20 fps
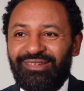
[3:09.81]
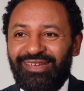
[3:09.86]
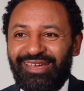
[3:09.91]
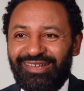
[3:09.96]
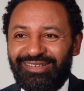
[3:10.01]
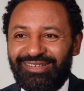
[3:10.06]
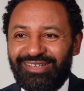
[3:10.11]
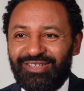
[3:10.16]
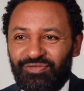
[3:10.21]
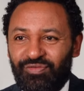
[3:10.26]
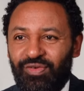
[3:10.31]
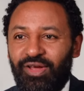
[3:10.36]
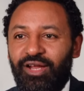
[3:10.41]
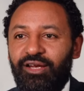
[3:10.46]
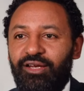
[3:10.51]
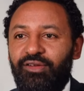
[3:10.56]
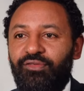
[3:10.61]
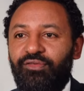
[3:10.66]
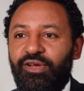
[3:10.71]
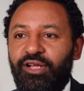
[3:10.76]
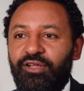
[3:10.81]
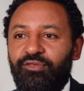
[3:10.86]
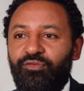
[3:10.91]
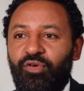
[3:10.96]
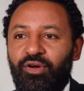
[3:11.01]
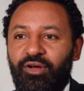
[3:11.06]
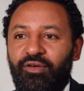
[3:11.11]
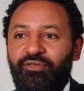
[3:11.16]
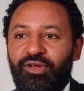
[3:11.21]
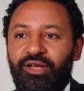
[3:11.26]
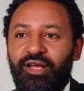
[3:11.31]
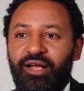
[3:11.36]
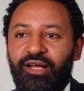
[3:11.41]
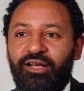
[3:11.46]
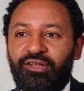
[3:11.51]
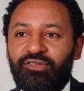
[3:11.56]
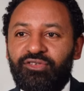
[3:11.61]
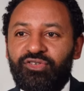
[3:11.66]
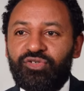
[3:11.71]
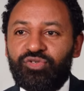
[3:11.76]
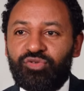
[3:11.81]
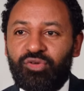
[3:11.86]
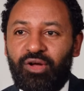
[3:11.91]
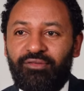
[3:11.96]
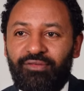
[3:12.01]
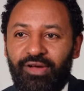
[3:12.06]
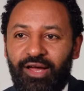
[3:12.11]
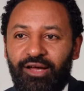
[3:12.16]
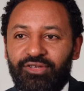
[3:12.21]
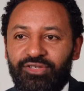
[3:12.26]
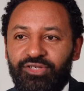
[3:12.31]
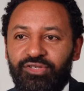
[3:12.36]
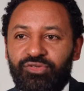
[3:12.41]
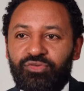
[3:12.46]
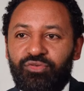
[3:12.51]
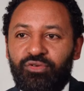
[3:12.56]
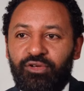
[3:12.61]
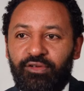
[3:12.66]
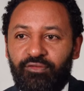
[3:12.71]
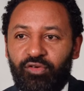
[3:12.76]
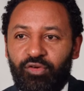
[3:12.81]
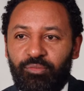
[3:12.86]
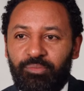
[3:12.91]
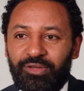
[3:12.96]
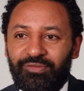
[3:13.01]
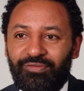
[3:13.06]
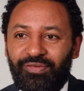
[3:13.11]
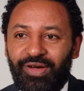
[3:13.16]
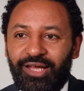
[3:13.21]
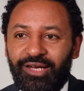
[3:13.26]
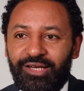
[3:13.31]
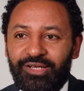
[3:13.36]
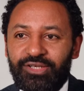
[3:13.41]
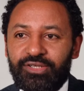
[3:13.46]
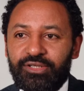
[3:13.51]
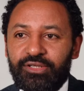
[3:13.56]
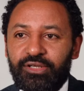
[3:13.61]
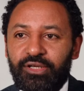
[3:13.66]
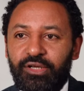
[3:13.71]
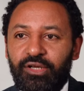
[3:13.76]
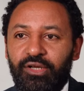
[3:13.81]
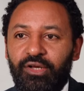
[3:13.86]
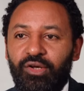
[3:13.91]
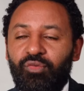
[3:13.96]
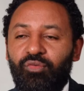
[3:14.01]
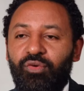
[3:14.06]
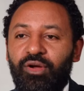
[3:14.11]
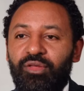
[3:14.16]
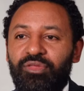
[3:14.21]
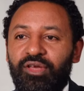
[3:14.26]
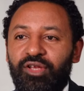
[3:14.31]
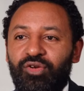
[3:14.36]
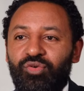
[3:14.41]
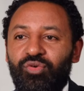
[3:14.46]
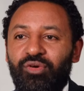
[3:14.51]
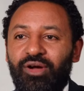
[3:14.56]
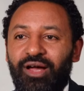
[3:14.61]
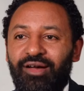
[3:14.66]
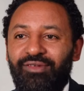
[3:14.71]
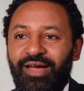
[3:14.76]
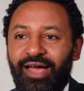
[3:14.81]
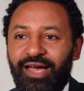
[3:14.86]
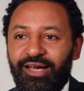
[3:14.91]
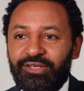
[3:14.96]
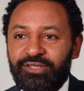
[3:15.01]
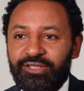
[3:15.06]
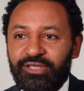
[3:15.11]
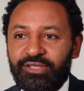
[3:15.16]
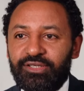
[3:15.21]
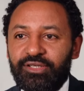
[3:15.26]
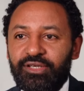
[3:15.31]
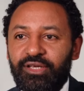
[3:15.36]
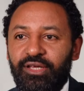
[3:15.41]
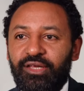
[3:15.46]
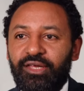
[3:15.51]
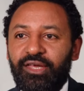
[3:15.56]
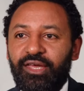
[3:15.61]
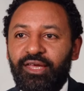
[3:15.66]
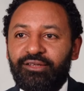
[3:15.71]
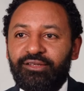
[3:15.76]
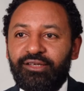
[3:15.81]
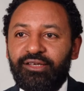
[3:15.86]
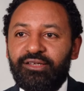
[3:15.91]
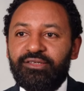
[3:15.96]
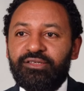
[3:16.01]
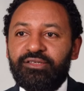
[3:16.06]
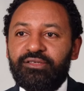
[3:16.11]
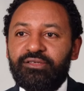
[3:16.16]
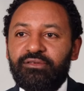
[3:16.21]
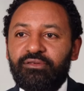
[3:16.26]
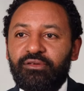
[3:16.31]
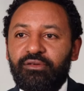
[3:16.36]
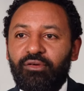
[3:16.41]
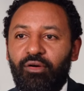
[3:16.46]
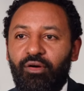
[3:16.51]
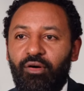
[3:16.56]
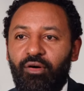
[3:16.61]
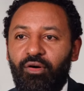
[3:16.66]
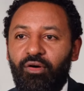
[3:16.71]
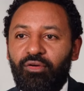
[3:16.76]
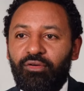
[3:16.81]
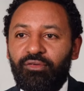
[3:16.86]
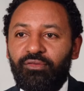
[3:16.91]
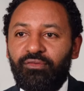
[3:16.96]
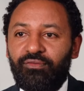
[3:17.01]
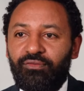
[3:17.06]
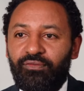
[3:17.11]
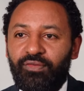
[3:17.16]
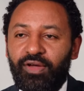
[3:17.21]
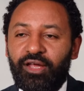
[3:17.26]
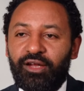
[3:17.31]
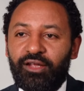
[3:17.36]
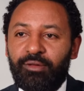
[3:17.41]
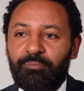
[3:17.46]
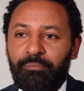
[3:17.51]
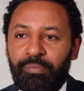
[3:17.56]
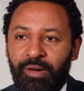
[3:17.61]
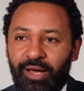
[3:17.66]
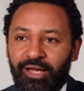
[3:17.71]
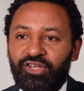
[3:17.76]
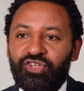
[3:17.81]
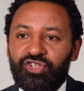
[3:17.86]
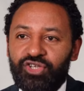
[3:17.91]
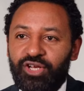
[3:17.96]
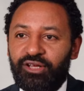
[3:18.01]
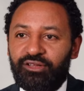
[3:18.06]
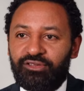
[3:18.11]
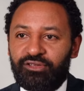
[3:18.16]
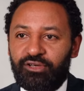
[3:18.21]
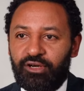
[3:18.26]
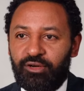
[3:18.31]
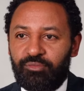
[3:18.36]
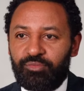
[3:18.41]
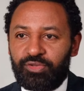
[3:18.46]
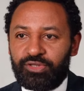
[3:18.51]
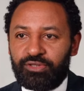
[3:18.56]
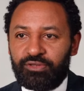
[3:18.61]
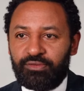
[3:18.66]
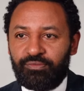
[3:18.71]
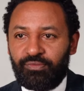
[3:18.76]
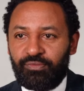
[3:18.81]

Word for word: it is very difficult for African countries to have access to development finance. When they do have access, it is on very punishing terms.